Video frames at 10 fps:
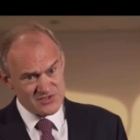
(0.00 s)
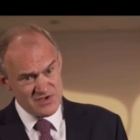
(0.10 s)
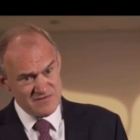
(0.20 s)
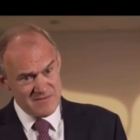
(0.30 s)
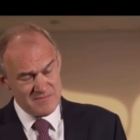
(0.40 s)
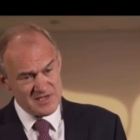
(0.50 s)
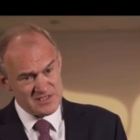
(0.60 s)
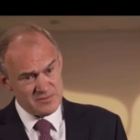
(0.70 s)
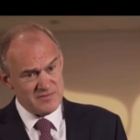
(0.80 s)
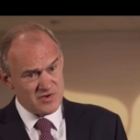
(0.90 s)
haven
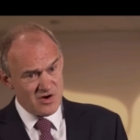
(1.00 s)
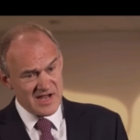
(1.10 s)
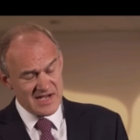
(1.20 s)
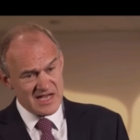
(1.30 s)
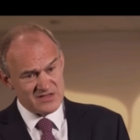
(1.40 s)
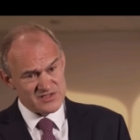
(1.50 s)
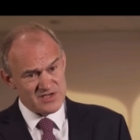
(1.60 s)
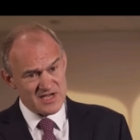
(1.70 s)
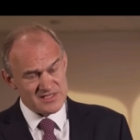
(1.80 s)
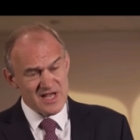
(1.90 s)
in Monaco
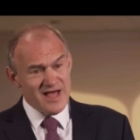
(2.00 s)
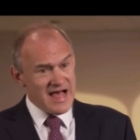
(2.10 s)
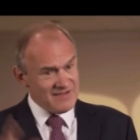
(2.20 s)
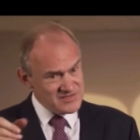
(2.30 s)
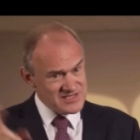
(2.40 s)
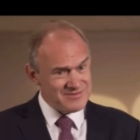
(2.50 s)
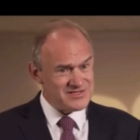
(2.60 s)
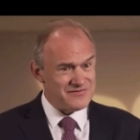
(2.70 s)
or in Crete.